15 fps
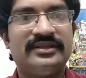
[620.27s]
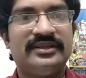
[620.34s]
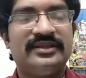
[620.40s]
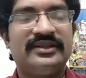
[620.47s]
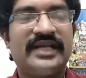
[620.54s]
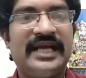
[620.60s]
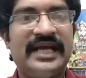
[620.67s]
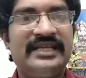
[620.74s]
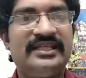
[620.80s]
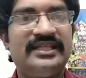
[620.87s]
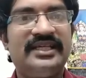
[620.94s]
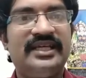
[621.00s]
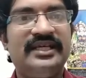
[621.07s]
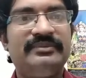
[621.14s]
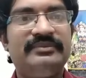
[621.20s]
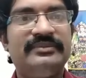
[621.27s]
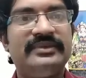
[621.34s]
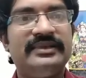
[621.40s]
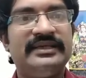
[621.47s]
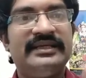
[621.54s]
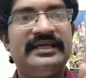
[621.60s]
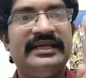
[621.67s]
Rash cream,
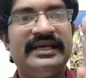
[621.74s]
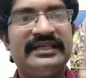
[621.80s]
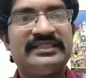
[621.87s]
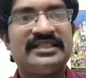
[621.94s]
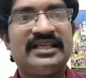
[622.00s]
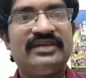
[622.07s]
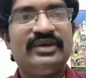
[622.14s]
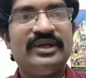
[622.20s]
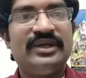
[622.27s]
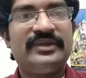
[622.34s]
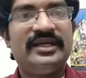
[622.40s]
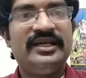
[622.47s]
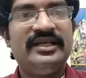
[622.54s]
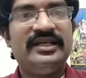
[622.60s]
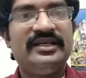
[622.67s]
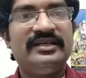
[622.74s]
extra wipe cleaning,